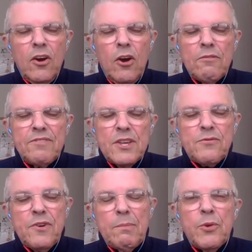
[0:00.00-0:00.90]
or fish
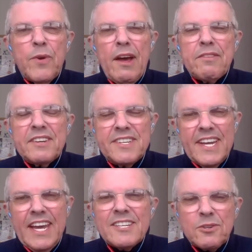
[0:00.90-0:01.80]
from it rather than
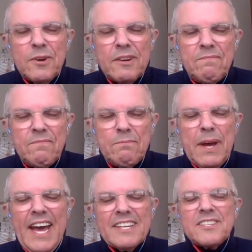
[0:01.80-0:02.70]
dig into it.
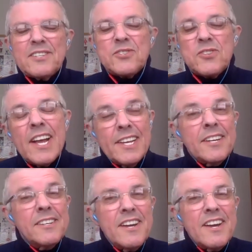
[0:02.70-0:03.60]
But as an Australian,